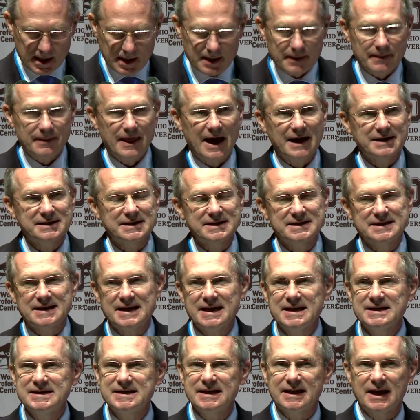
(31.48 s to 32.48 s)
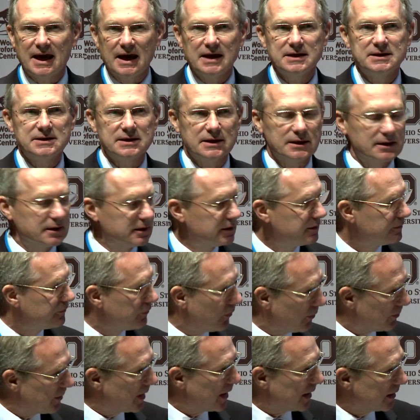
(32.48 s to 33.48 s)
that is indicating
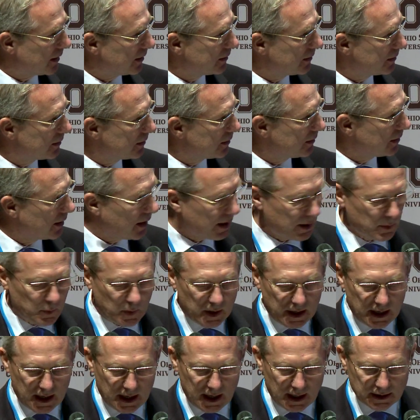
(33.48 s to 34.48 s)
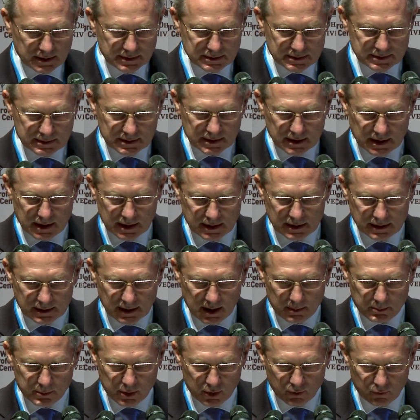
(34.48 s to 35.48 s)
for me a way ahead in a
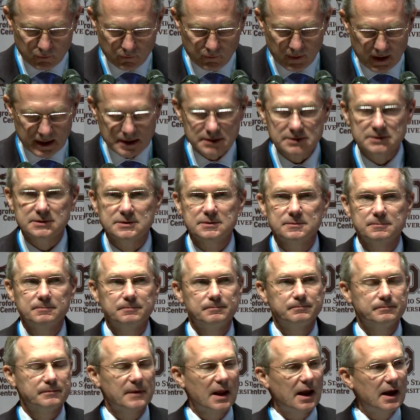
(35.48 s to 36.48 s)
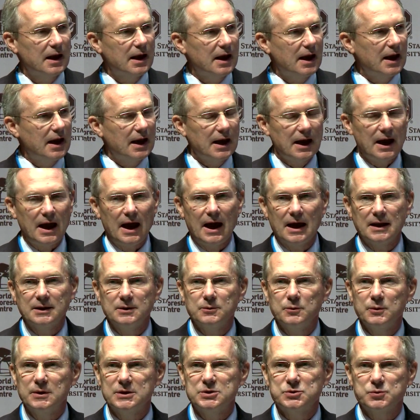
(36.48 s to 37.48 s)
number of ways, and
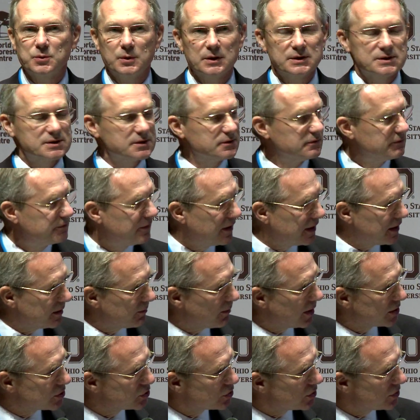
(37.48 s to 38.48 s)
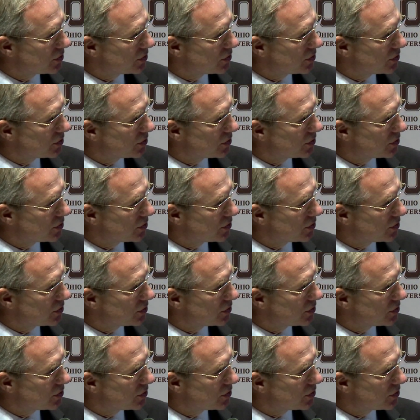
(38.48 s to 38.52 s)
which was very much